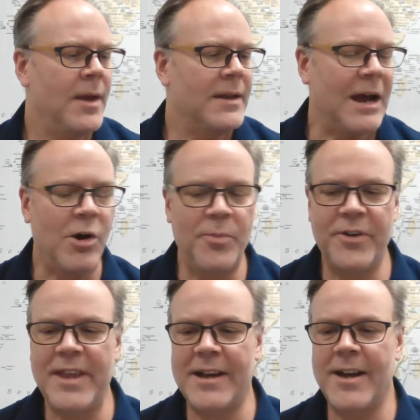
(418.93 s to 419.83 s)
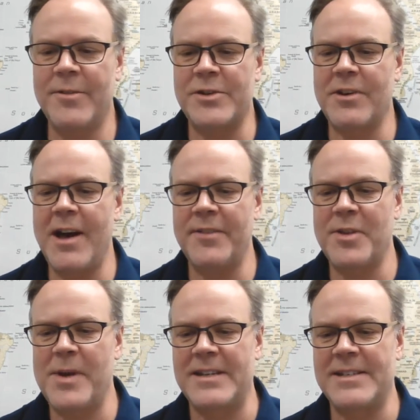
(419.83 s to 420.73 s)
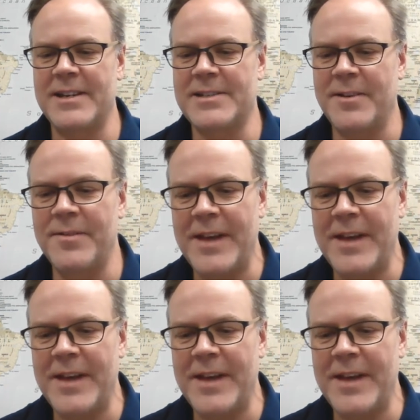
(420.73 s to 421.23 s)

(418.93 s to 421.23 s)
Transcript: Now, hopefully that covers a lot of the basics of